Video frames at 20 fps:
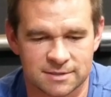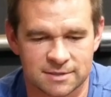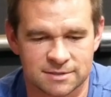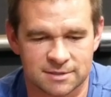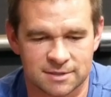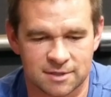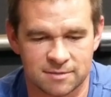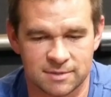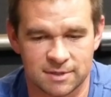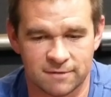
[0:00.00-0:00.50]
it's
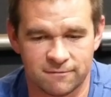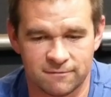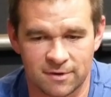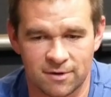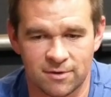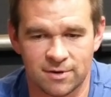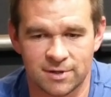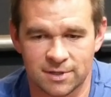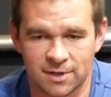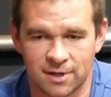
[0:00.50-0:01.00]
going to be a
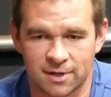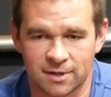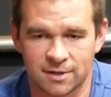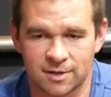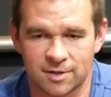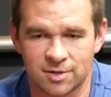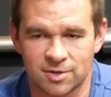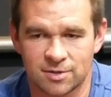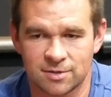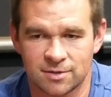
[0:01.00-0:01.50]
very
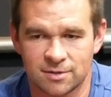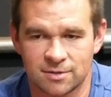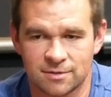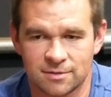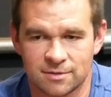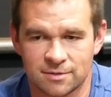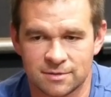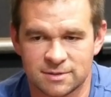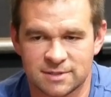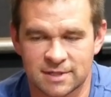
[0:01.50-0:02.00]
young
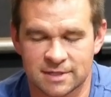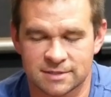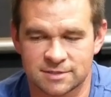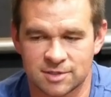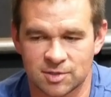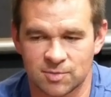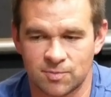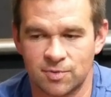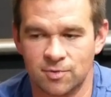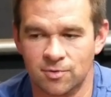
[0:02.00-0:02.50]

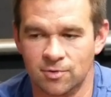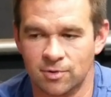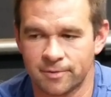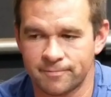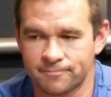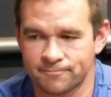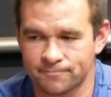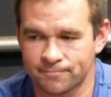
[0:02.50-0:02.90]
testing pool